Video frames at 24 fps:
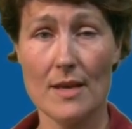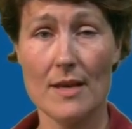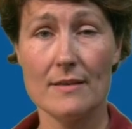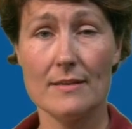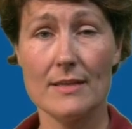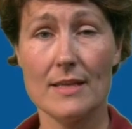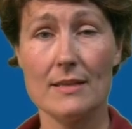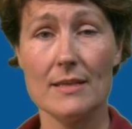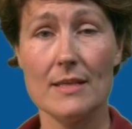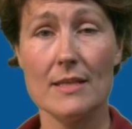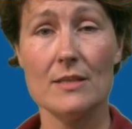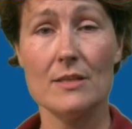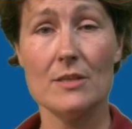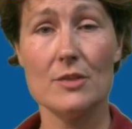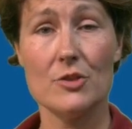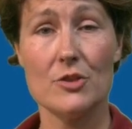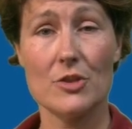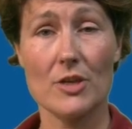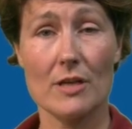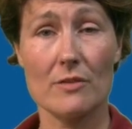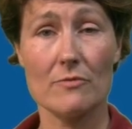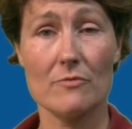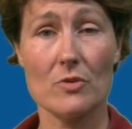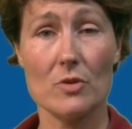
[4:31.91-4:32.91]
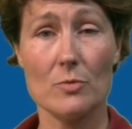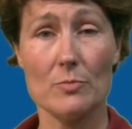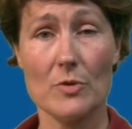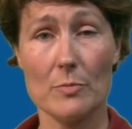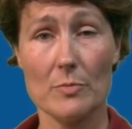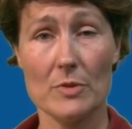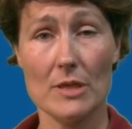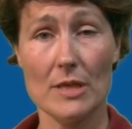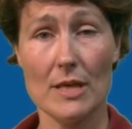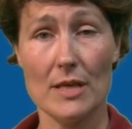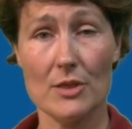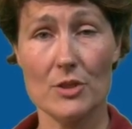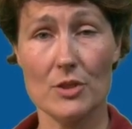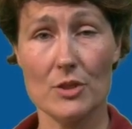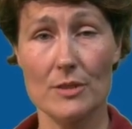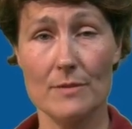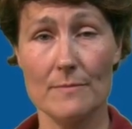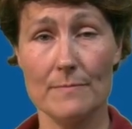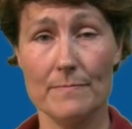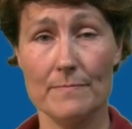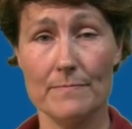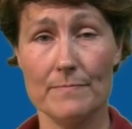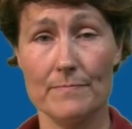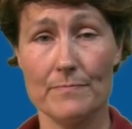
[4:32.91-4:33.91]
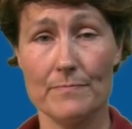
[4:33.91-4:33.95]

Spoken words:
than in the general population.